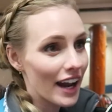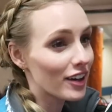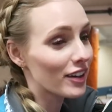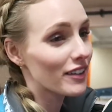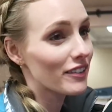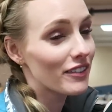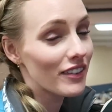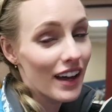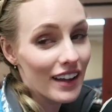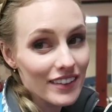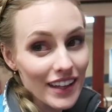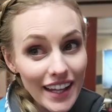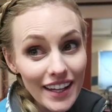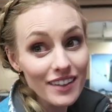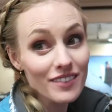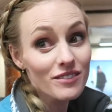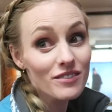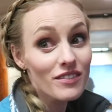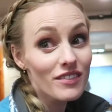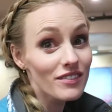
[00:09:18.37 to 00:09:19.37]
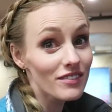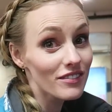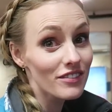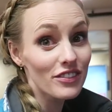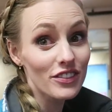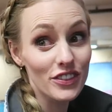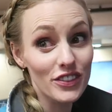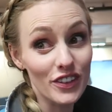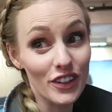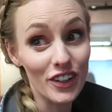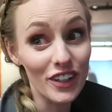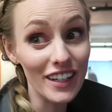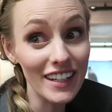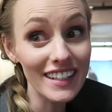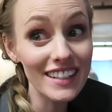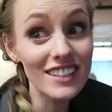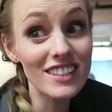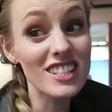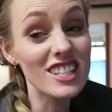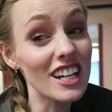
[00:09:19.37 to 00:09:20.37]
I don't even, like,
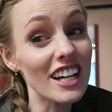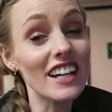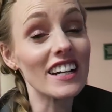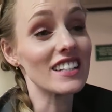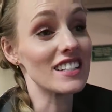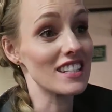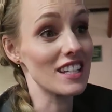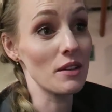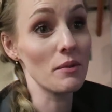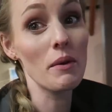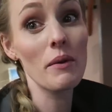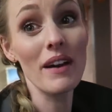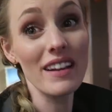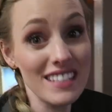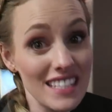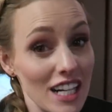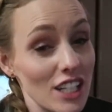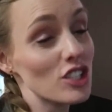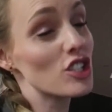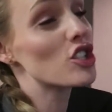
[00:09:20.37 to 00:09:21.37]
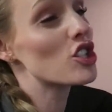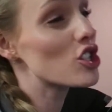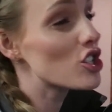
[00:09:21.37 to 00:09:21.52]
30, oh seriously, my gosh. we went down